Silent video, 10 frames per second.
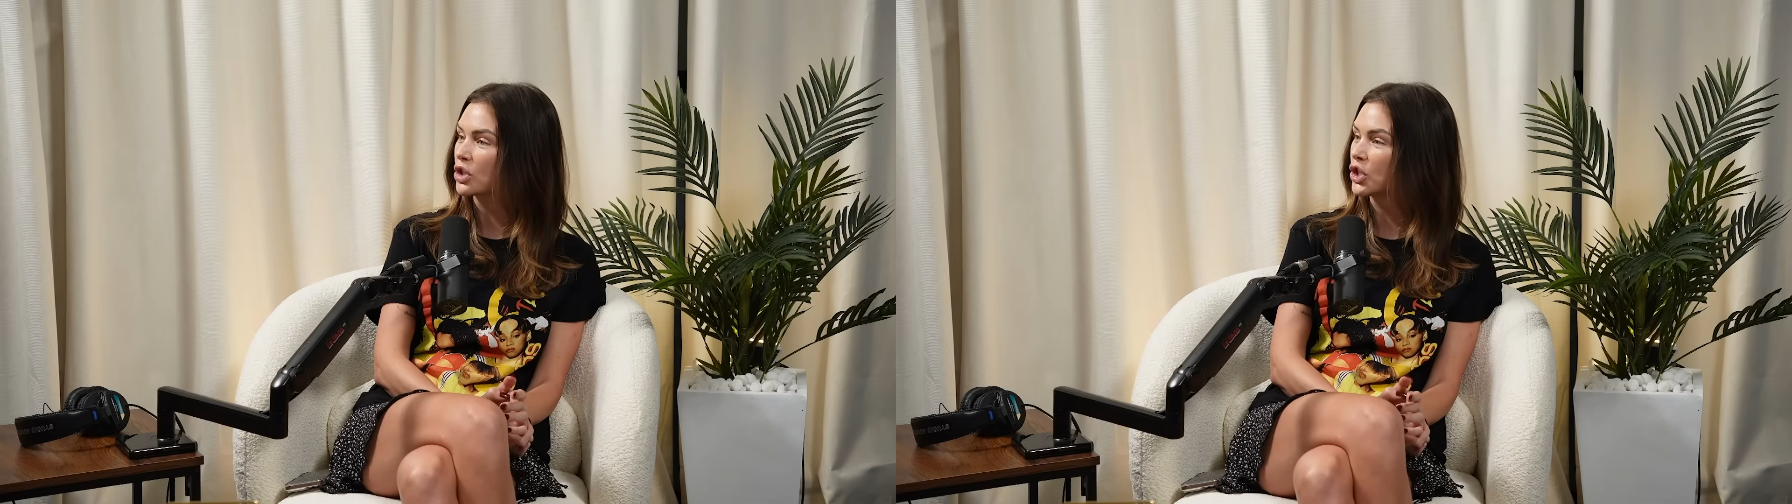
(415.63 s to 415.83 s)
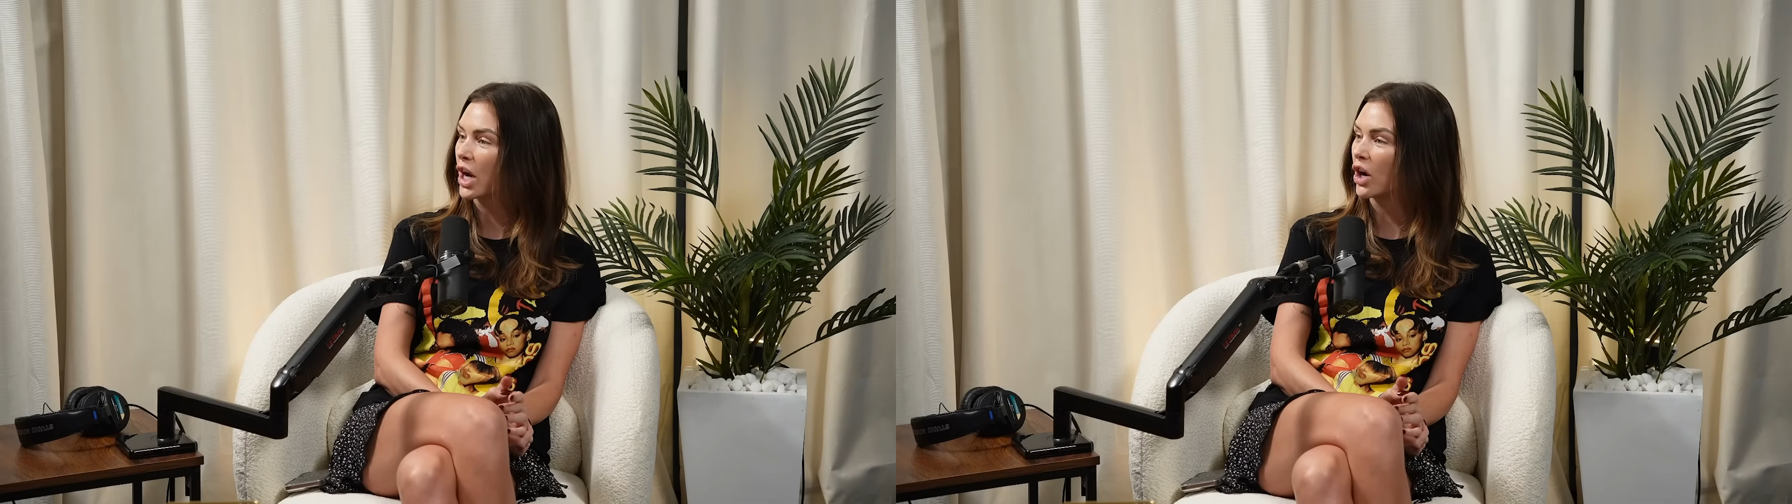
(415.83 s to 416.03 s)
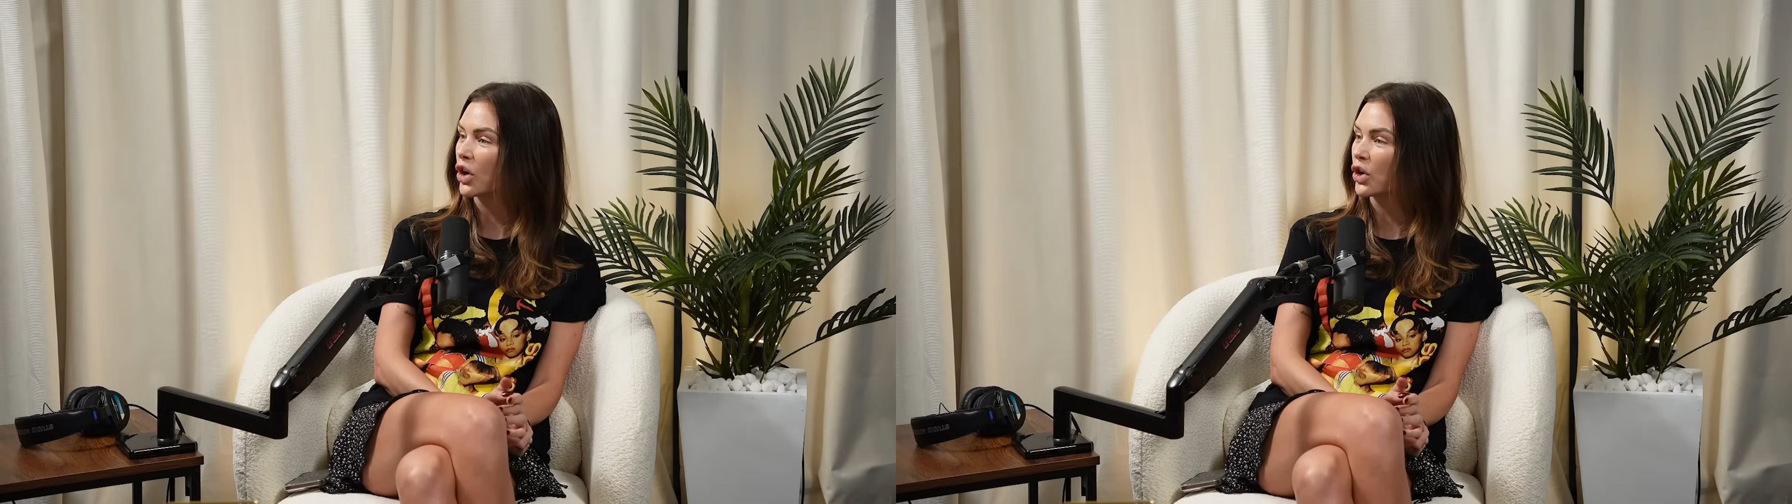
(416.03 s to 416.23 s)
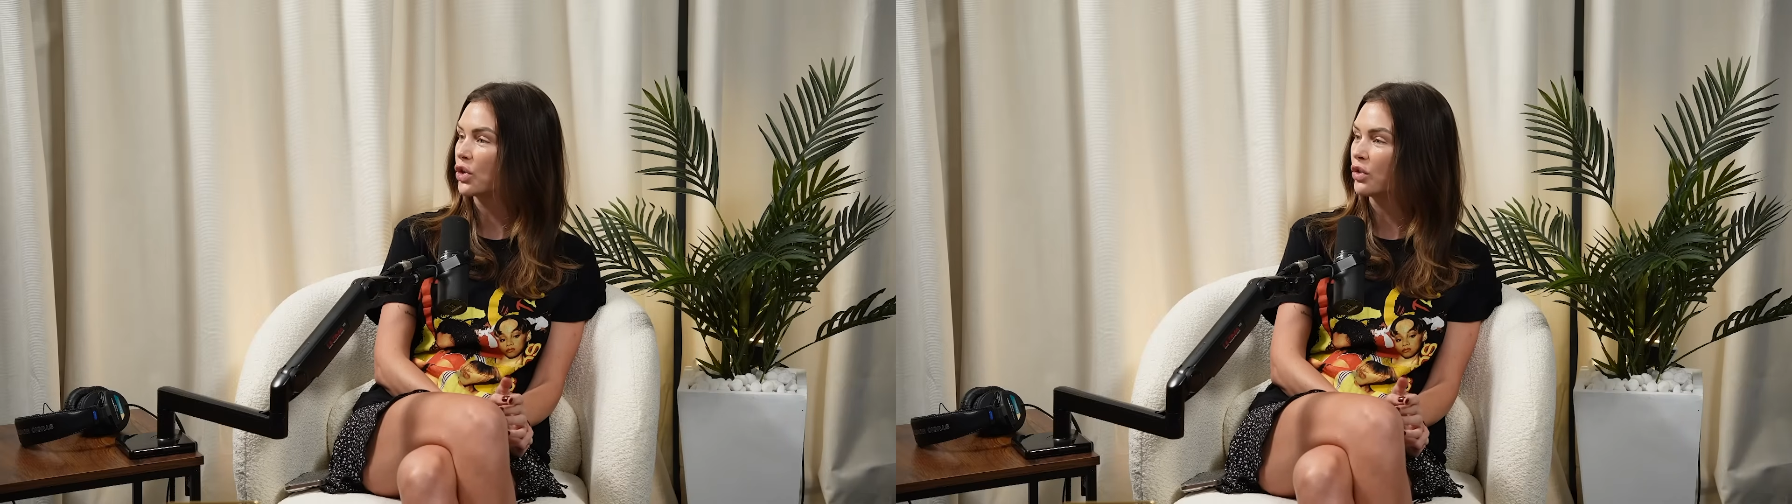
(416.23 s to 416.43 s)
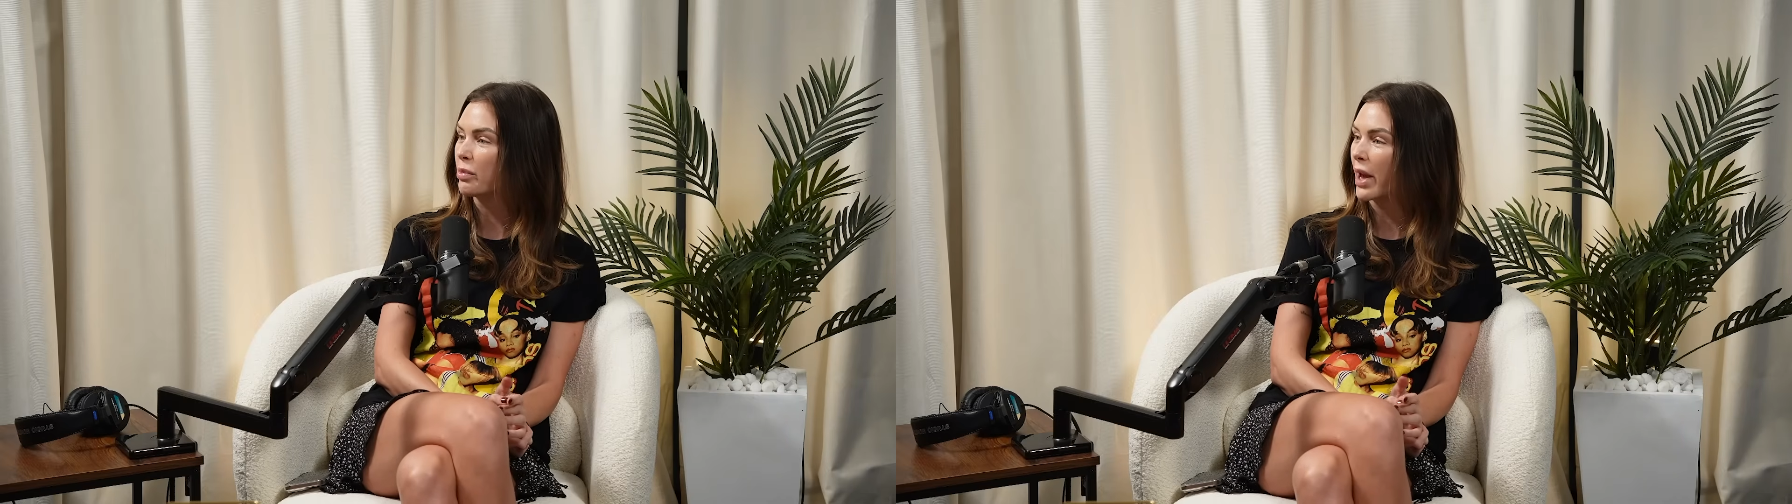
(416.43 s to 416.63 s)
share who
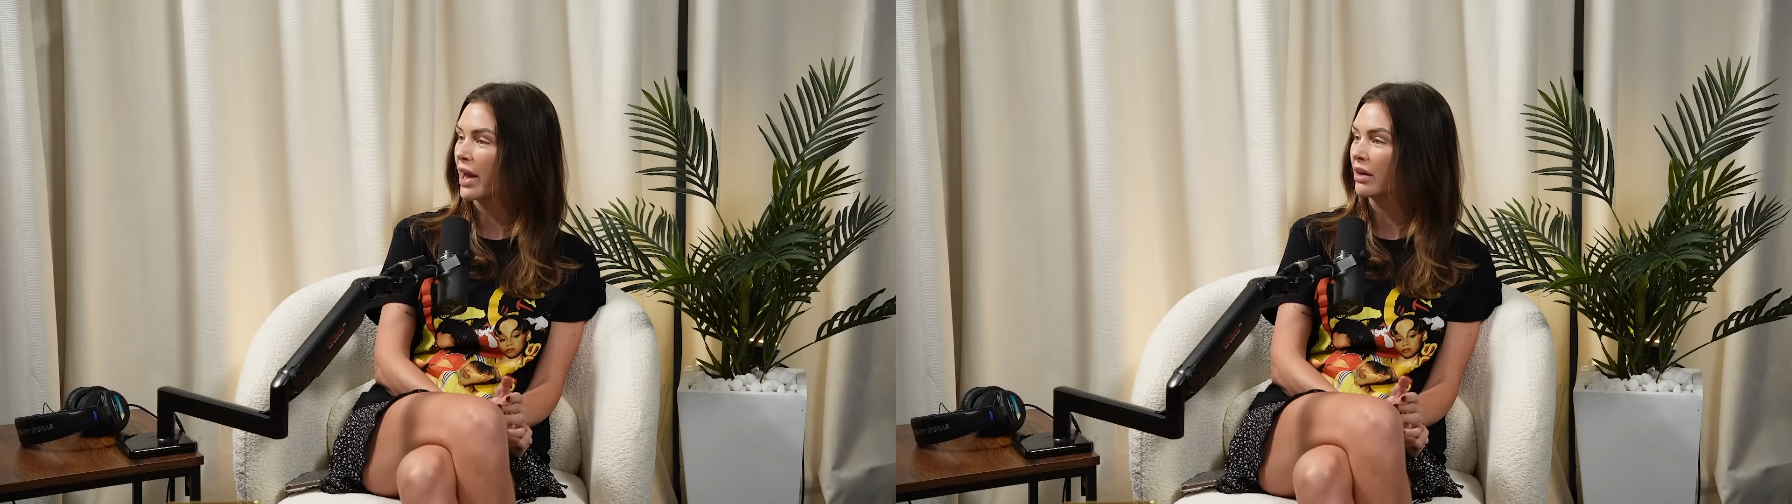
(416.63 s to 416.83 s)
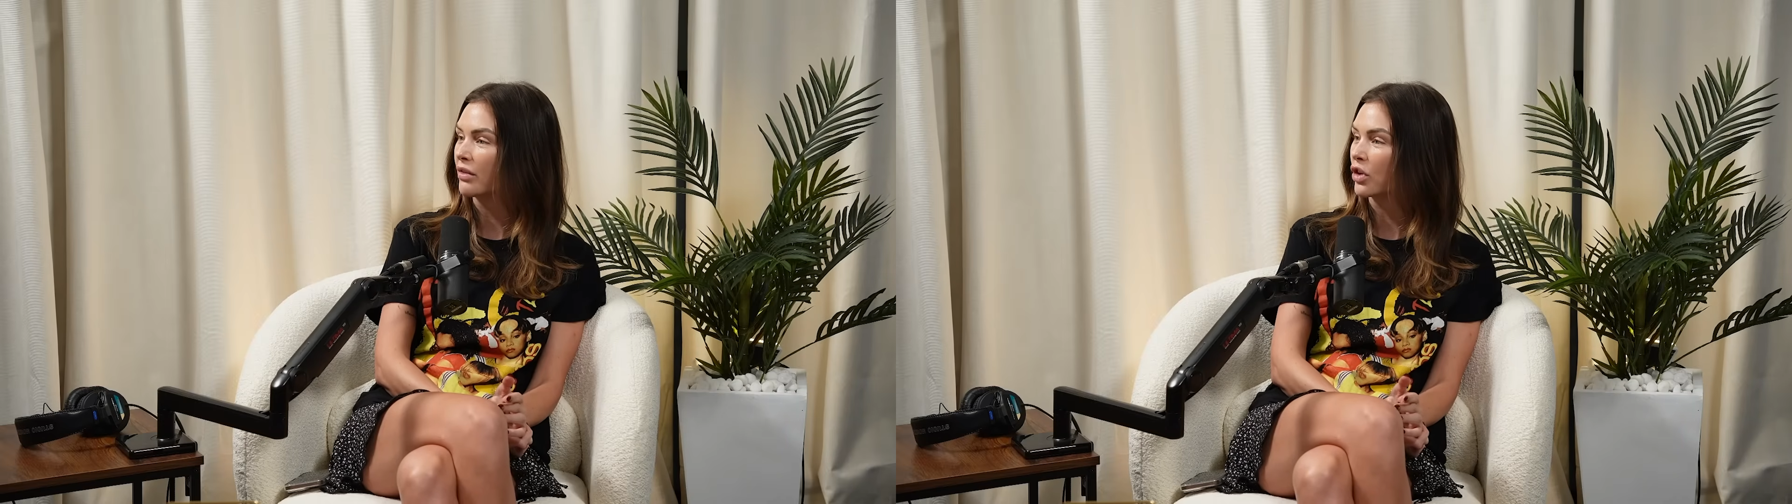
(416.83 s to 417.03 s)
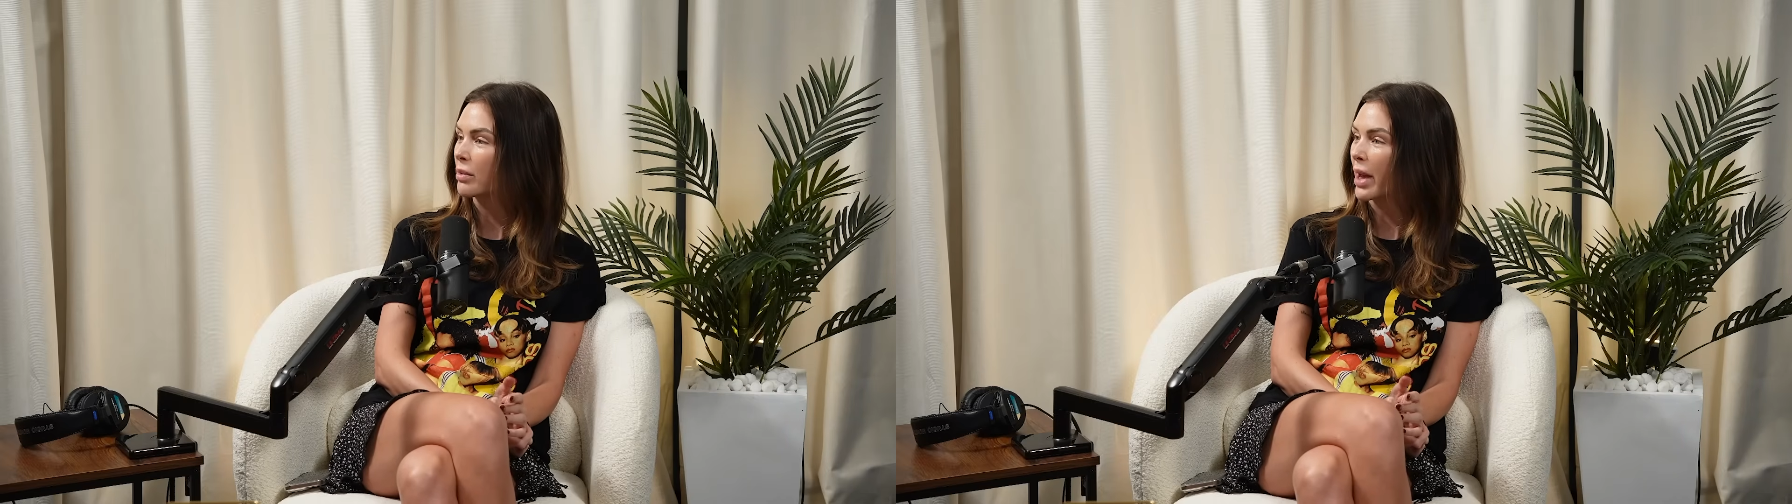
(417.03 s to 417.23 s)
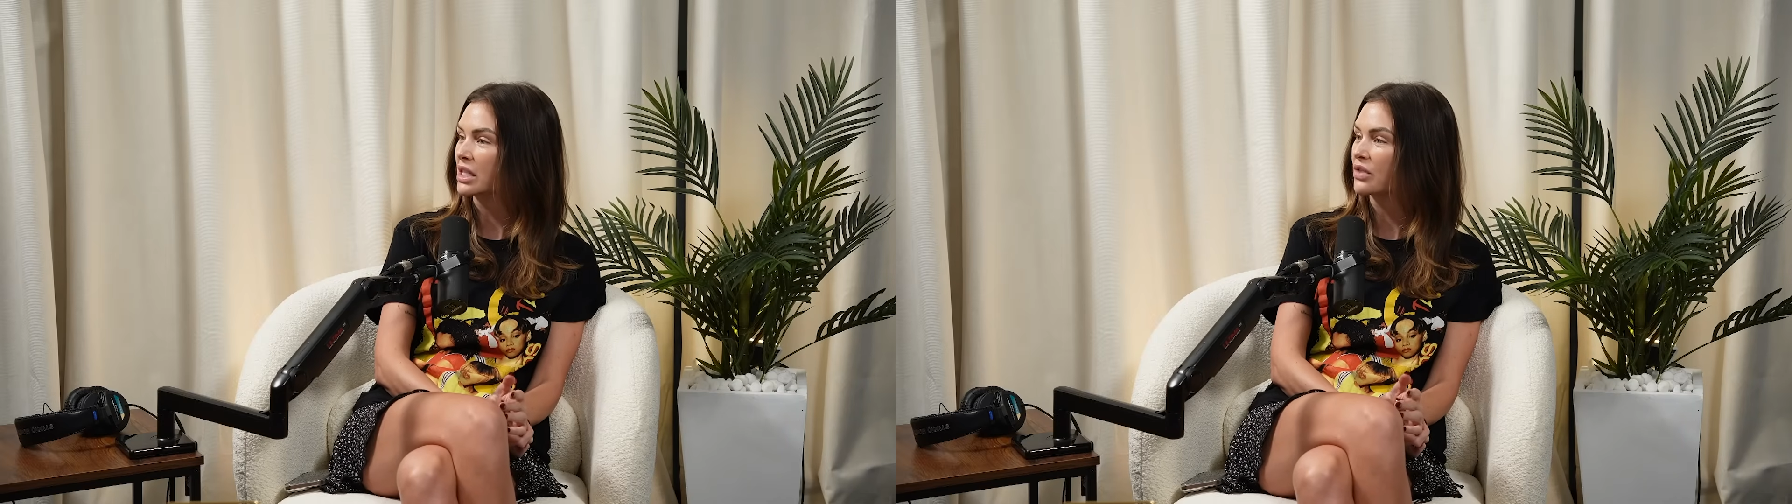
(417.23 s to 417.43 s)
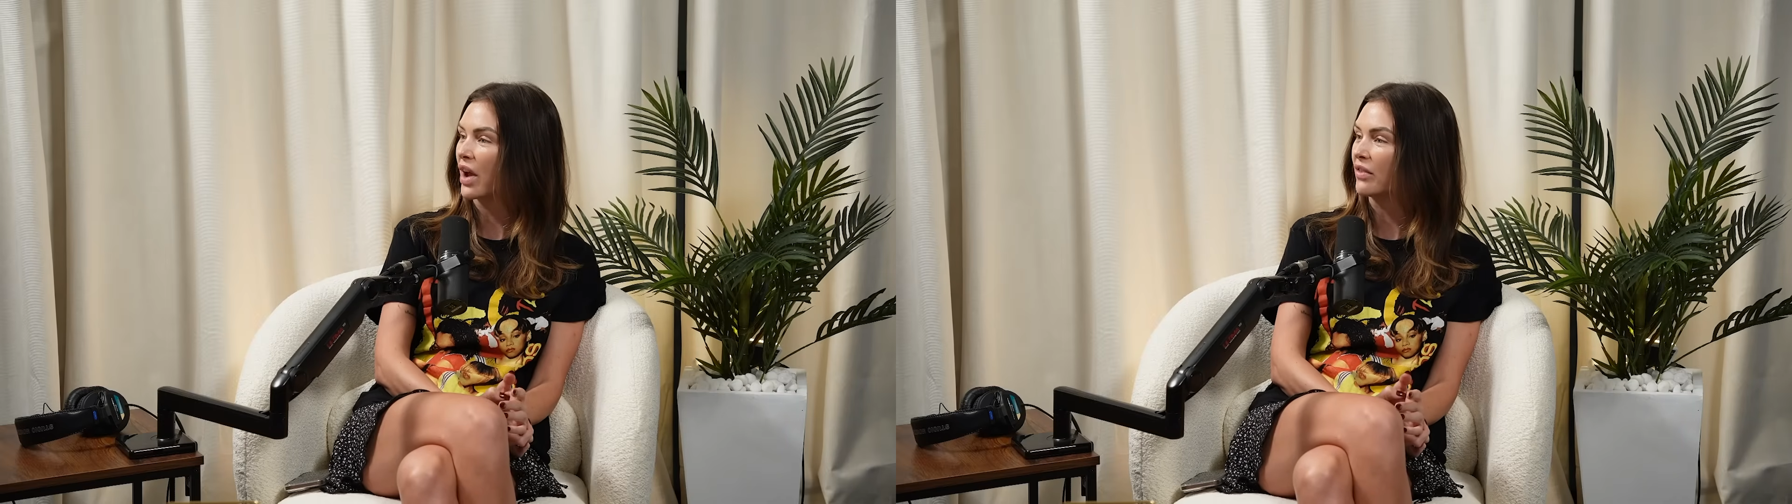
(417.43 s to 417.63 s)
you've been for the
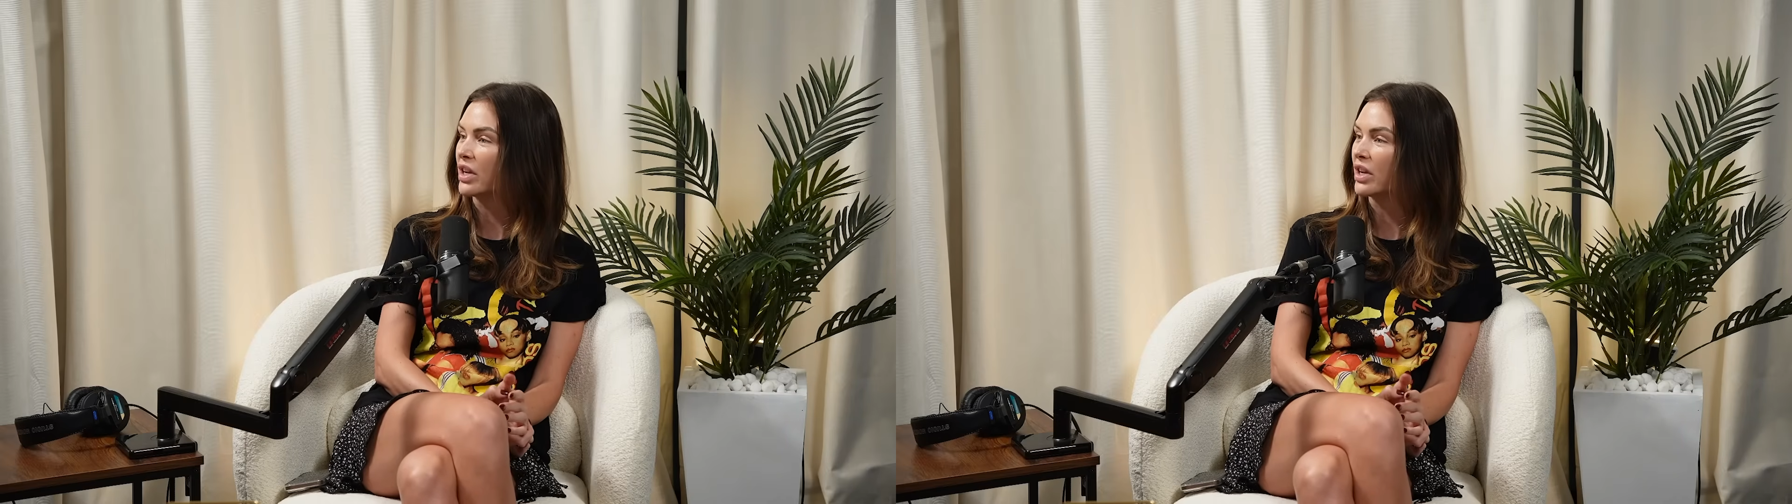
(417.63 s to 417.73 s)
past 5 years.